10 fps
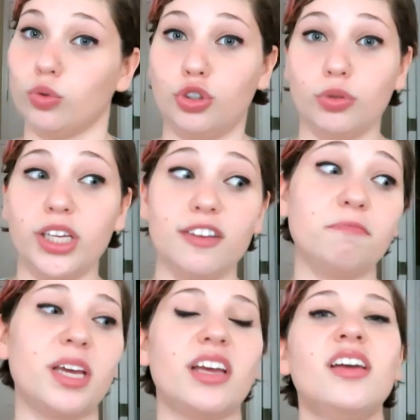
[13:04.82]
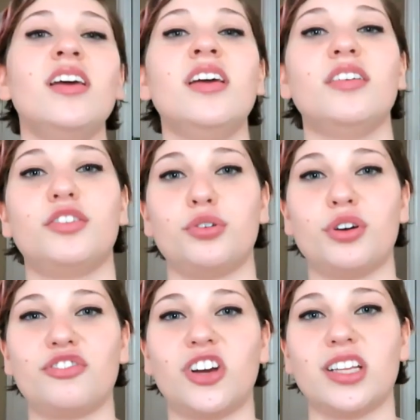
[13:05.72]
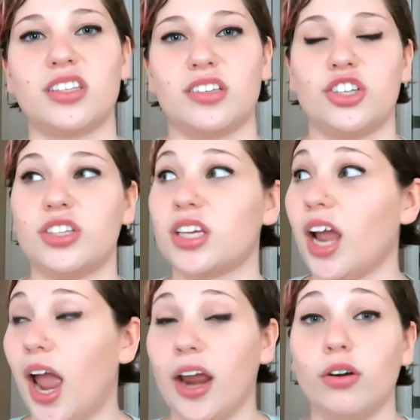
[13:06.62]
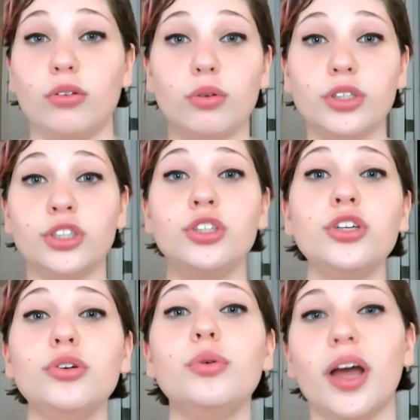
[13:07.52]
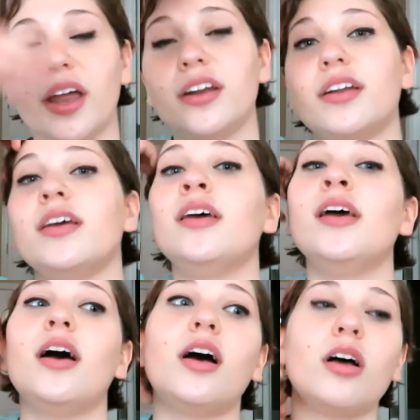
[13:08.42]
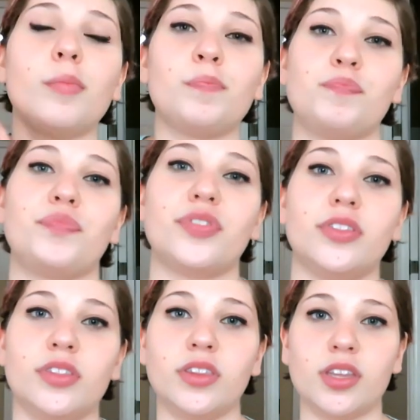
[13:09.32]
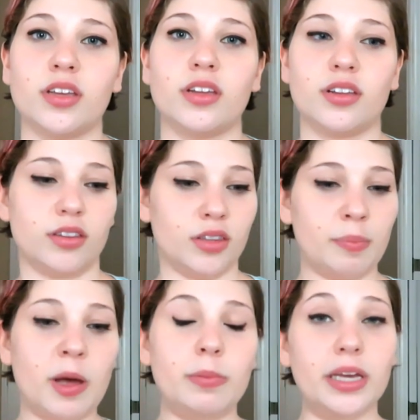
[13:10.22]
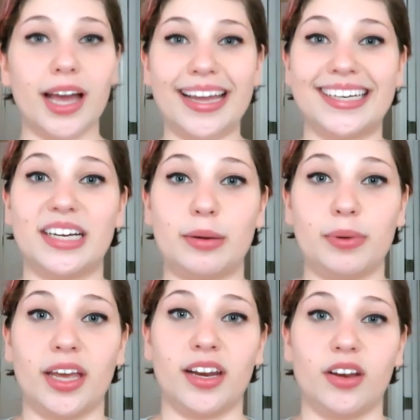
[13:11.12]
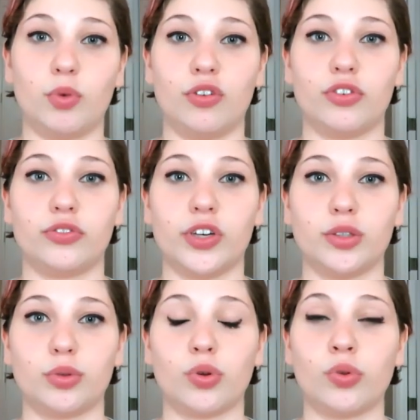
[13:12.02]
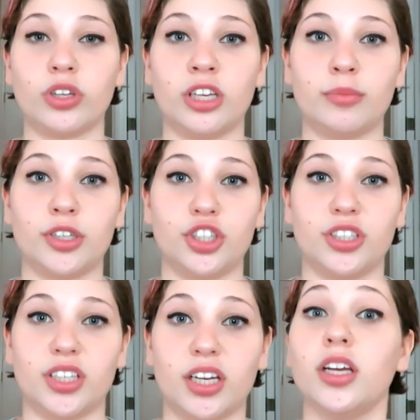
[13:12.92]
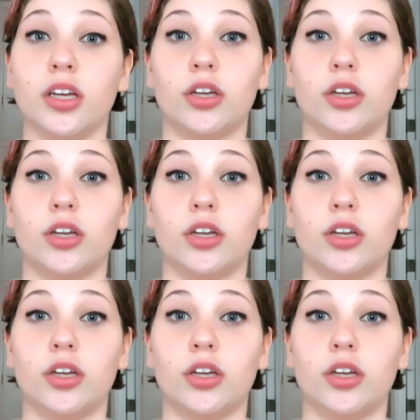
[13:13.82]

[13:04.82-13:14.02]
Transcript: don't you leave me to her friends and she's like I don't know what to do and um, the the puppy I ended up getting one of her friends was holding him and she said